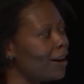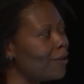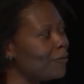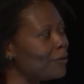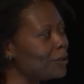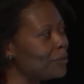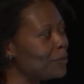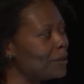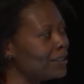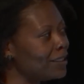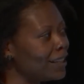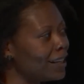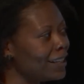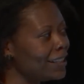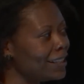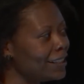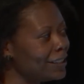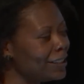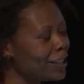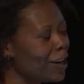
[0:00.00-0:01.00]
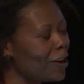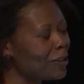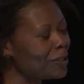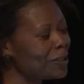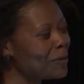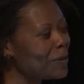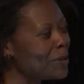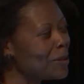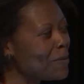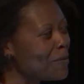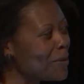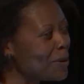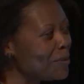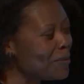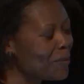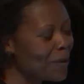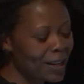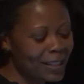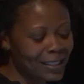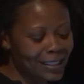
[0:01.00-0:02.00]
which means that he's also in the
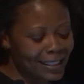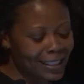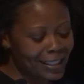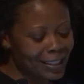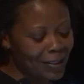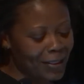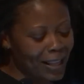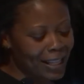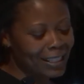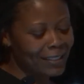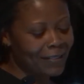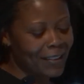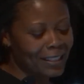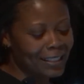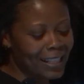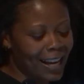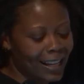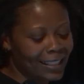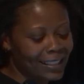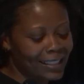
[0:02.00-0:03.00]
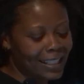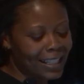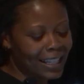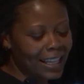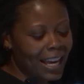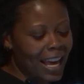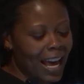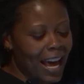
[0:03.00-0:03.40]
Midwest, so that's fantastic.